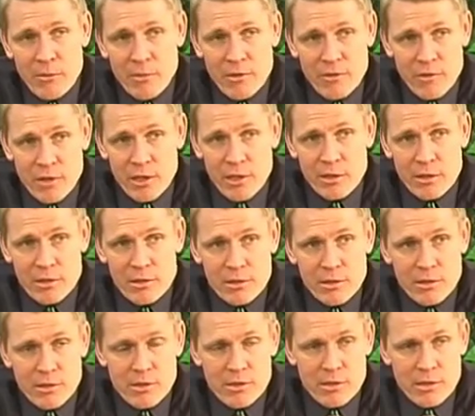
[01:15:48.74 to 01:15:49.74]
revealed
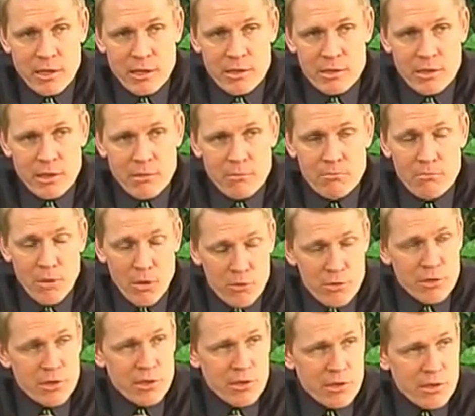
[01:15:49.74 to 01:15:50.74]
until
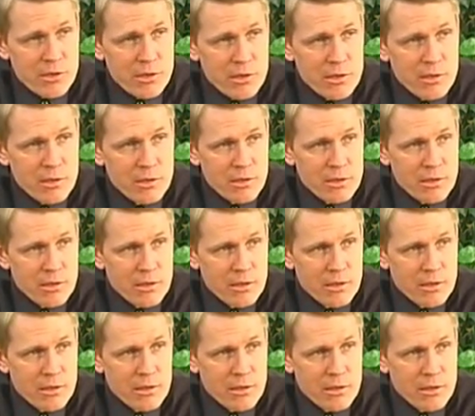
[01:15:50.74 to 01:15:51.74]
Moses,
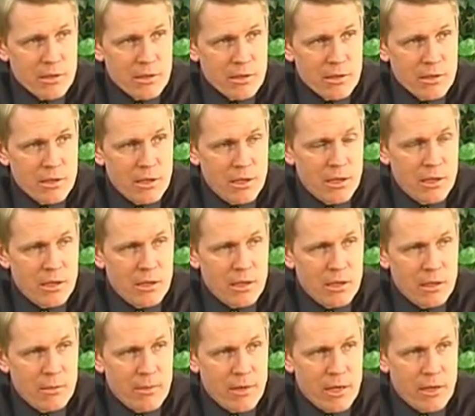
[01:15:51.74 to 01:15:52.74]
in
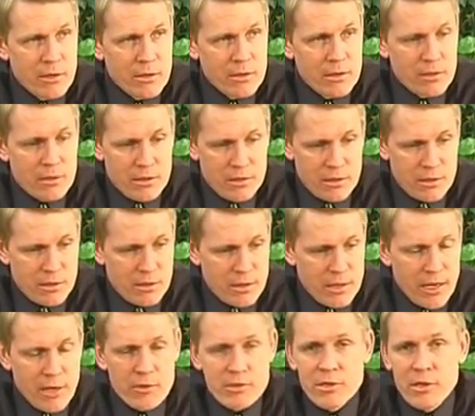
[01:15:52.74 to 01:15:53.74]
about
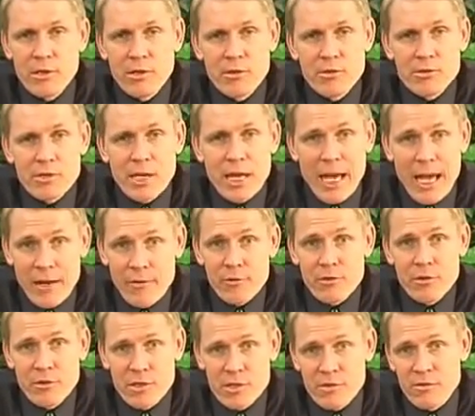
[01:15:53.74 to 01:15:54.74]
1,000 years
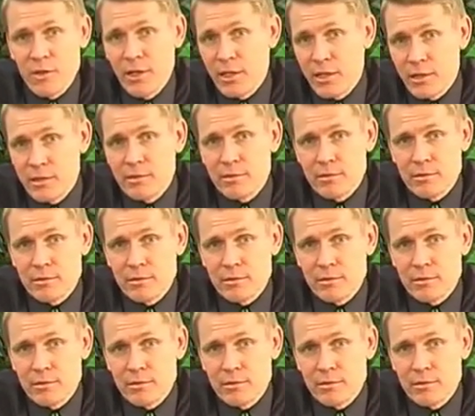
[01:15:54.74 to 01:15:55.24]
after this flood.